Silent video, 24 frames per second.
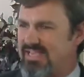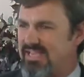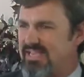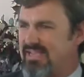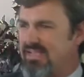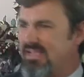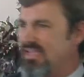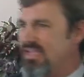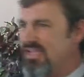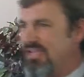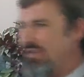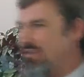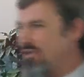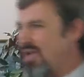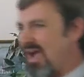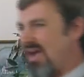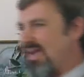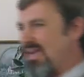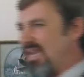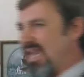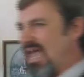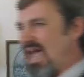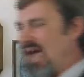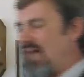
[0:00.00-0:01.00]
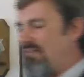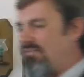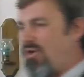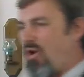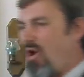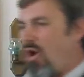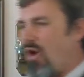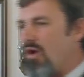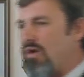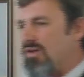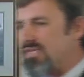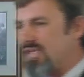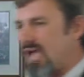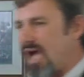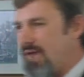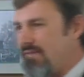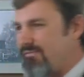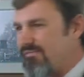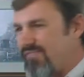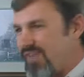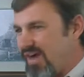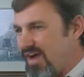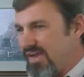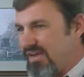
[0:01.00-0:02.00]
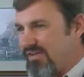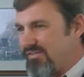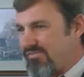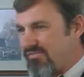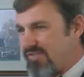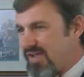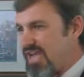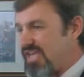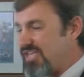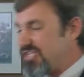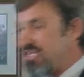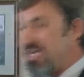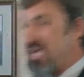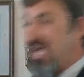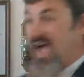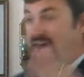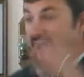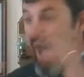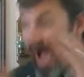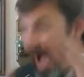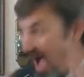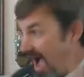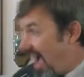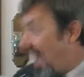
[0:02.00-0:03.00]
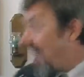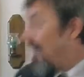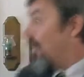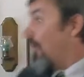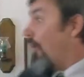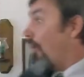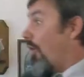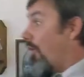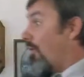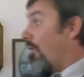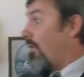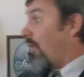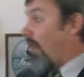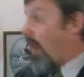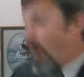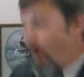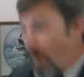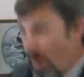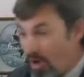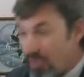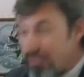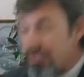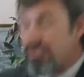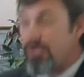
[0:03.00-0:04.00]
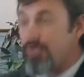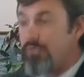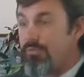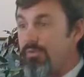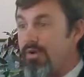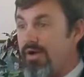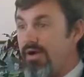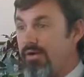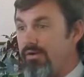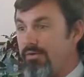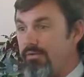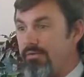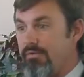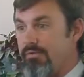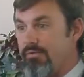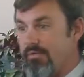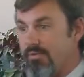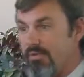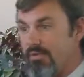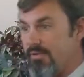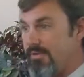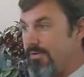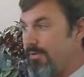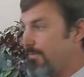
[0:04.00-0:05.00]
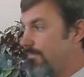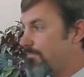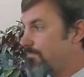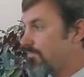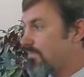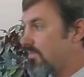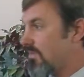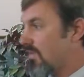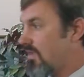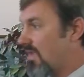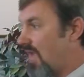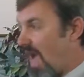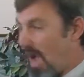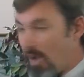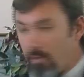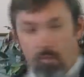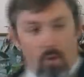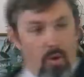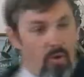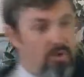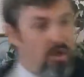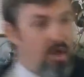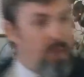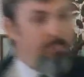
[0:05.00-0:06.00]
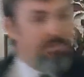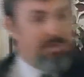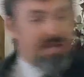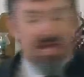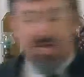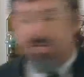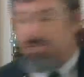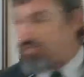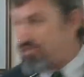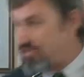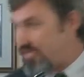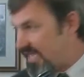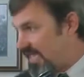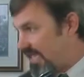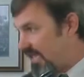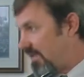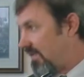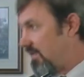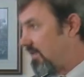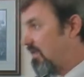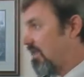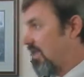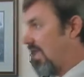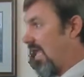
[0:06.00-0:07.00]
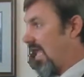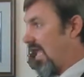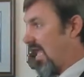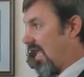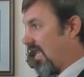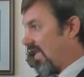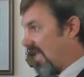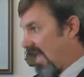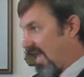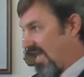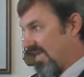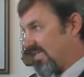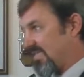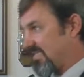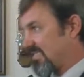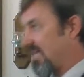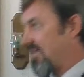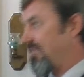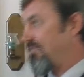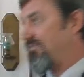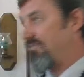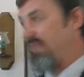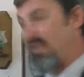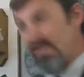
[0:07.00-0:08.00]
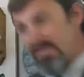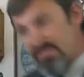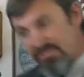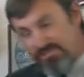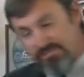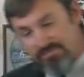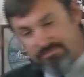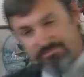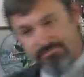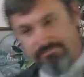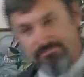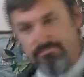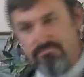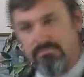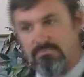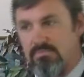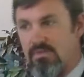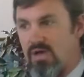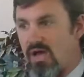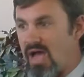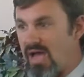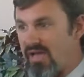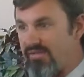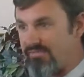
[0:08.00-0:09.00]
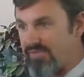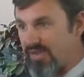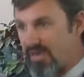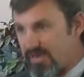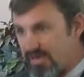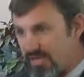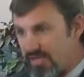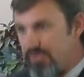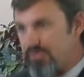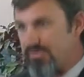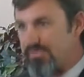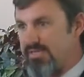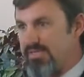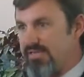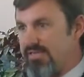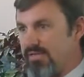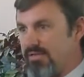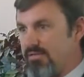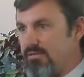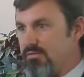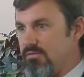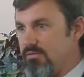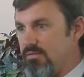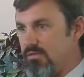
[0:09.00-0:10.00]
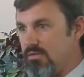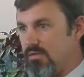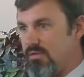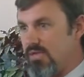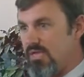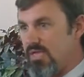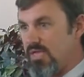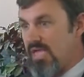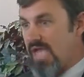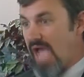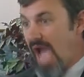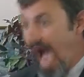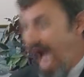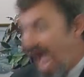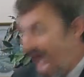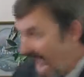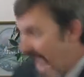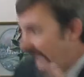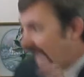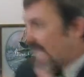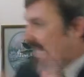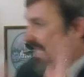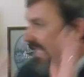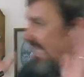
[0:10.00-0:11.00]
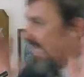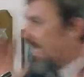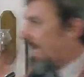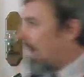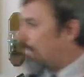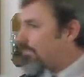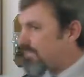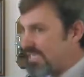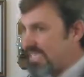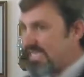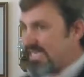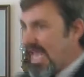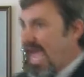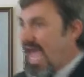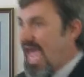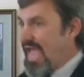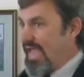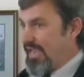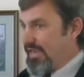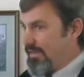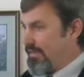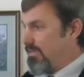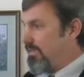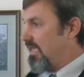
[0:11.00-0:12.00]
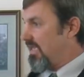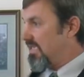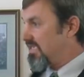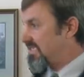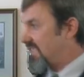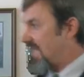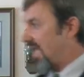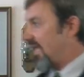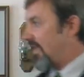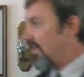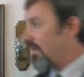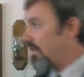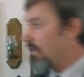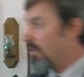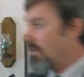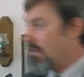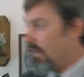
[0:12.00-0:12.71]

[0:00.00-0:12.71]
that you're not going to have a hard time fighting the flesh. I know all too well. I woke up yesterday and I had to say, Flesh, I have none of you today. I had to get up today and say,